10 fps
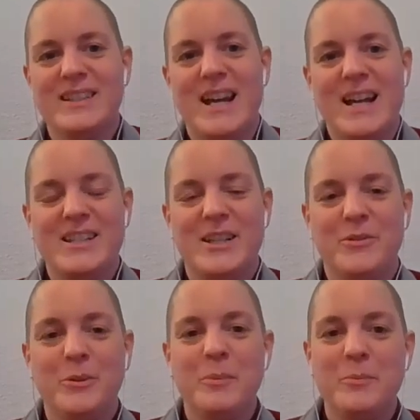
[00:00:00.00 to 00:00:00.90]
that
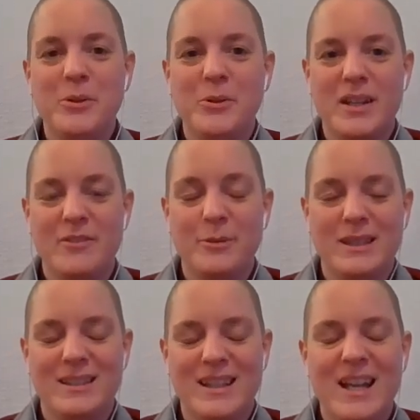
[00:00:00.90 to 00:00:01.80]
would be broken if we
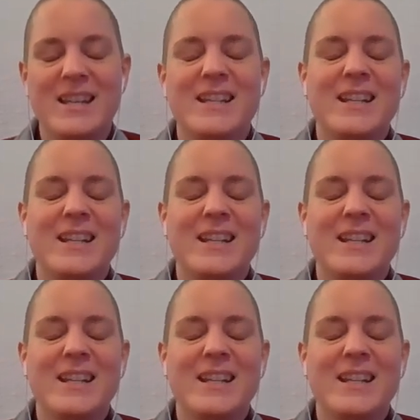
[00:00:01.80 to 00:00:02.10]
did that.